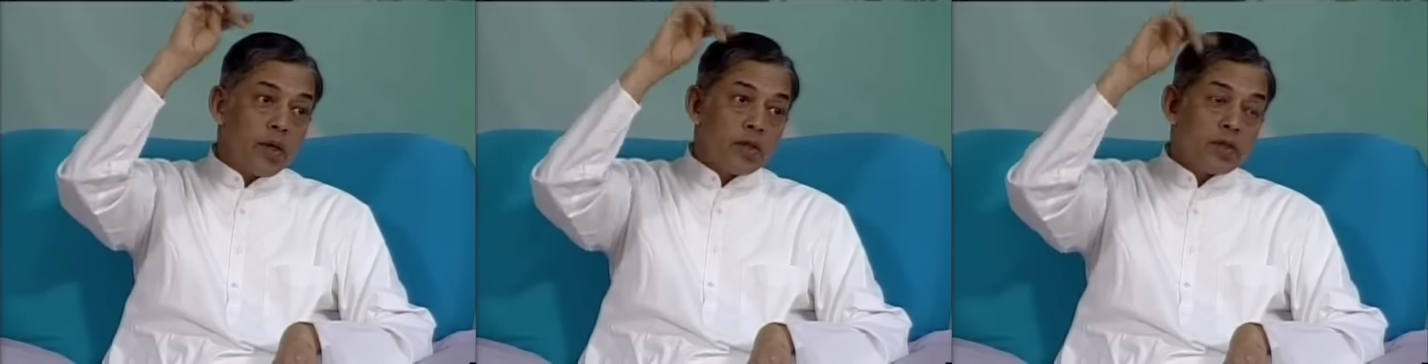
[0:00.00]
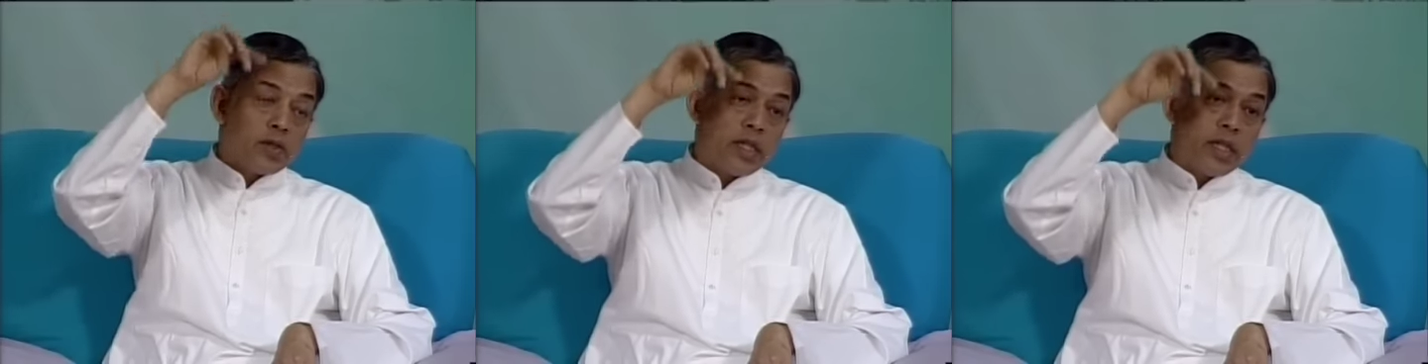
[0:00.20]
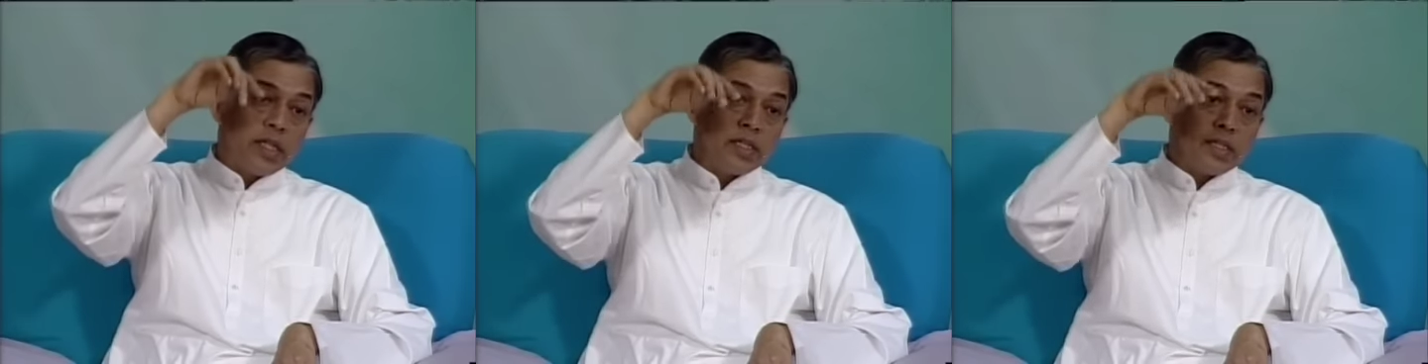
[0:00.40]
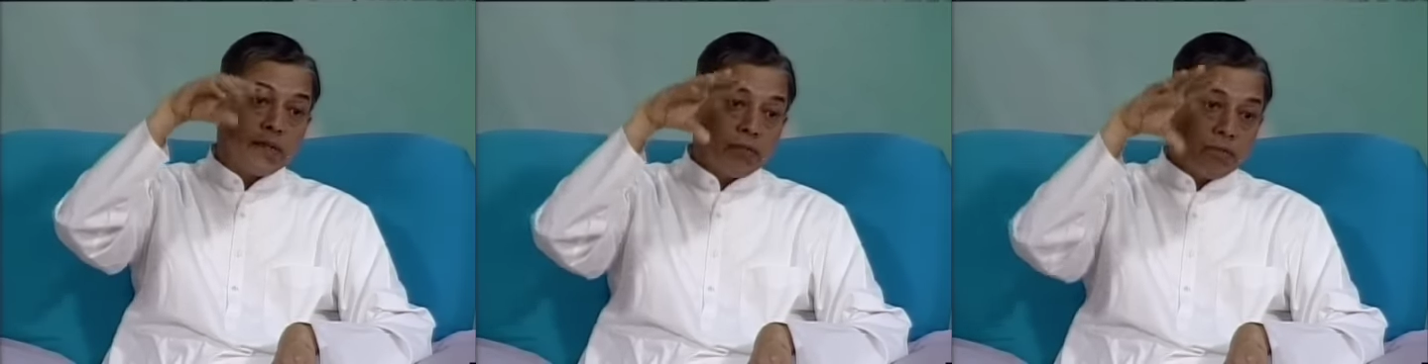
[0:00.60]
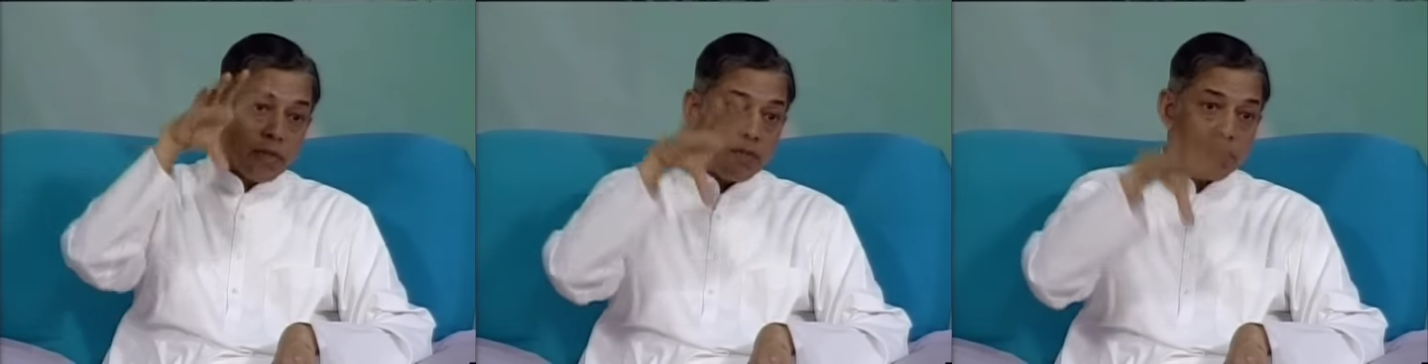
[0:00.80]
So there is a
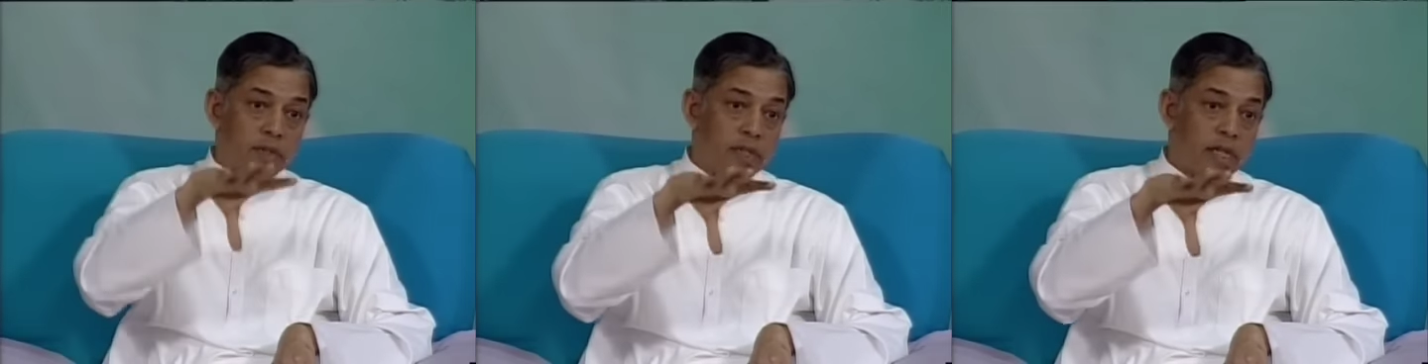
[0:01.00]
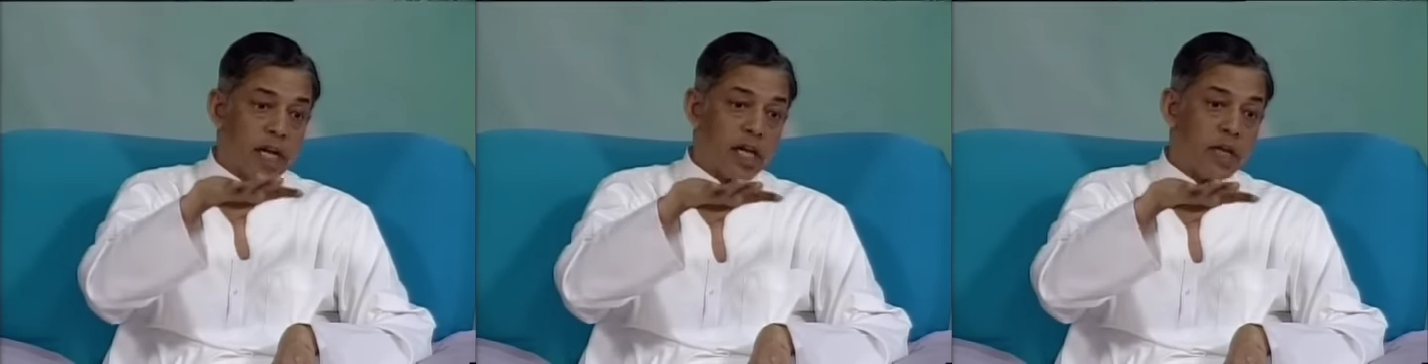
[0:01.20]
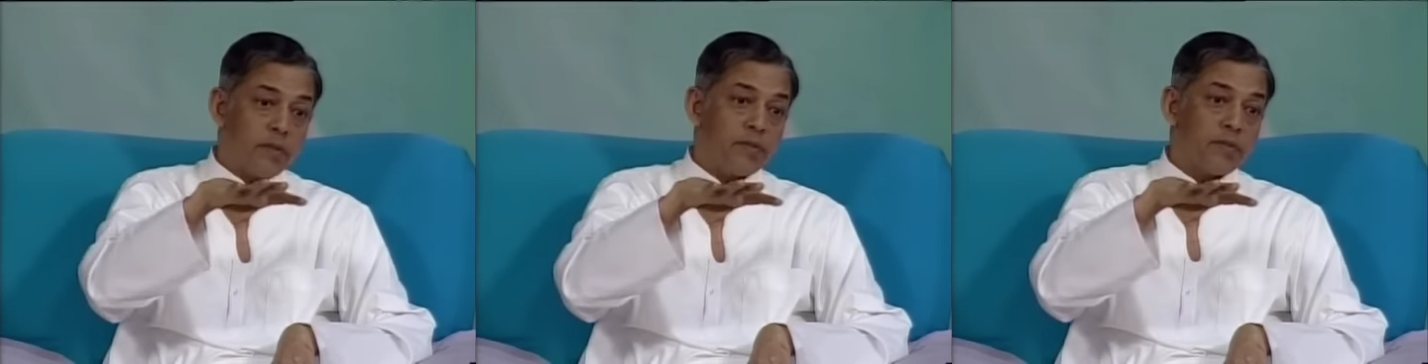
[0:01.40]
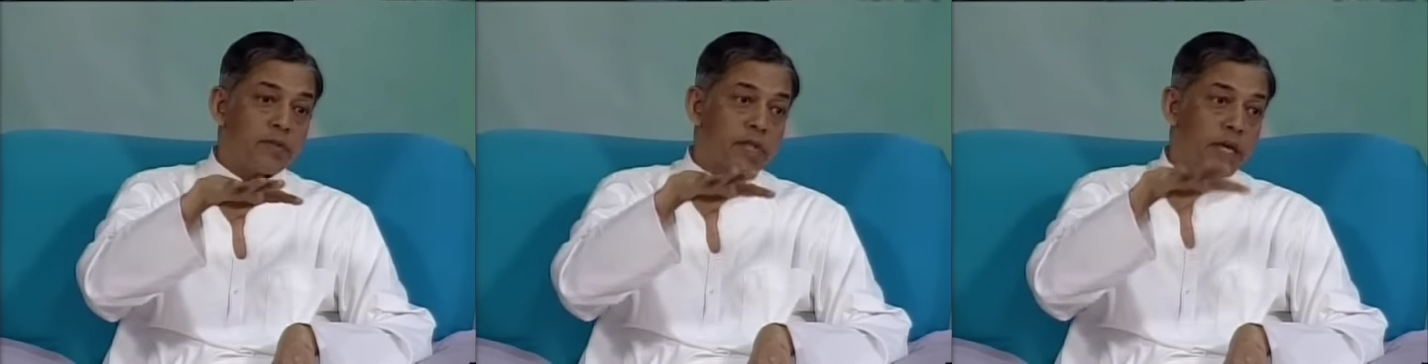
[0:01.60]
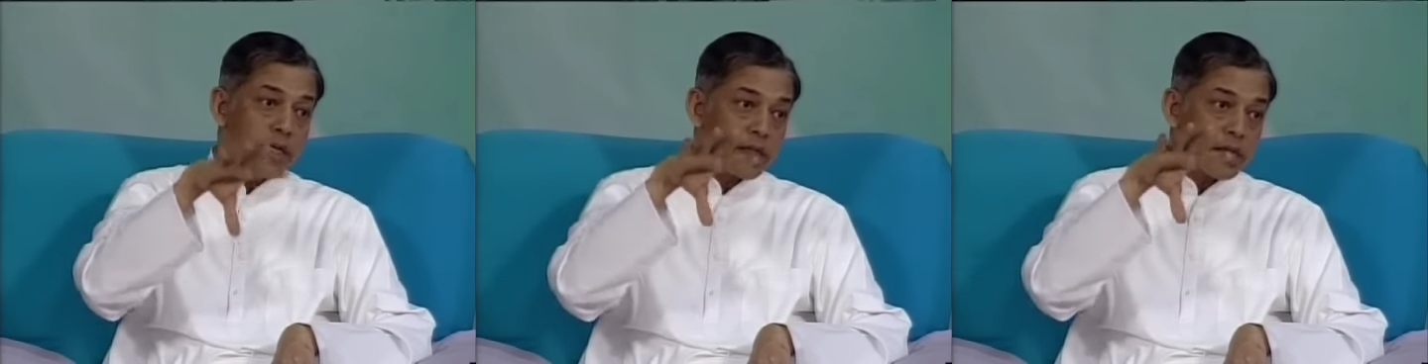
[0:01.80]
fifth time
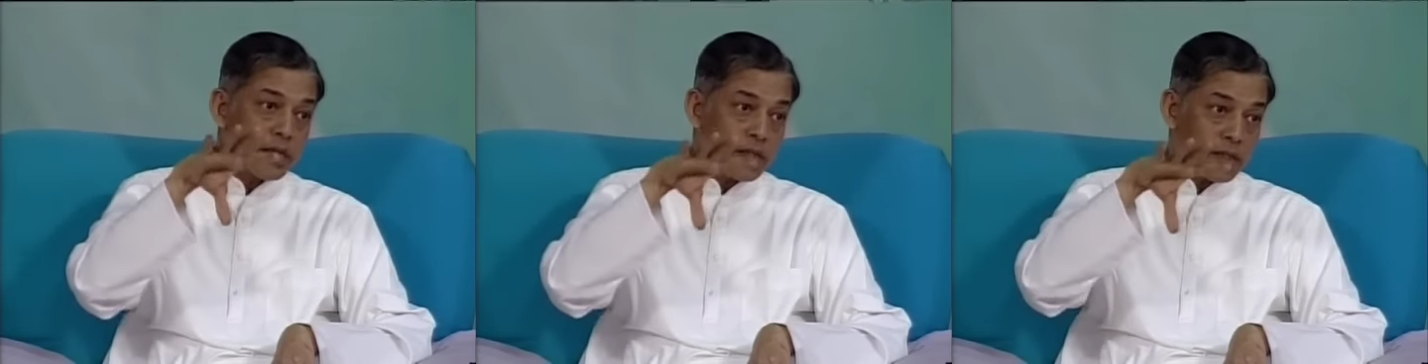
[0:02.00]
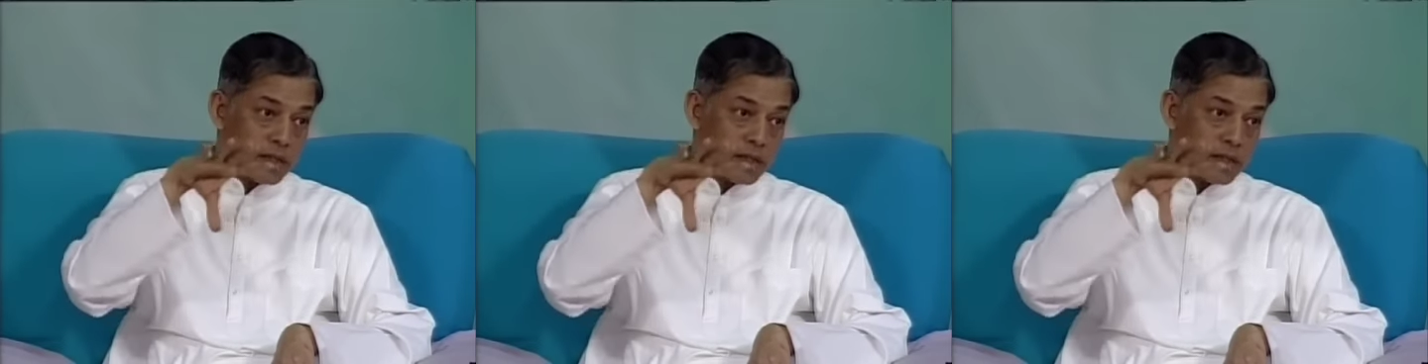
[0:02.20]
cycle,